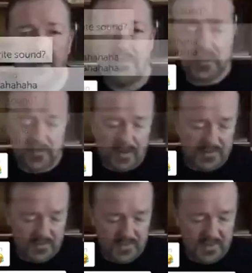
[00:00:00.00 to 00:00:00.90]
with his wife,
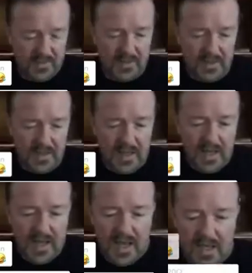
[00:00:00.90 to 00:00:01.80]
just reading her.
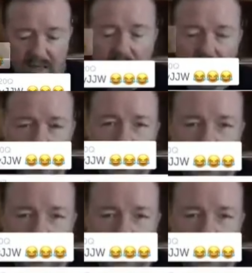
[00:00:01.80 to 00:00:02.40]
And after about the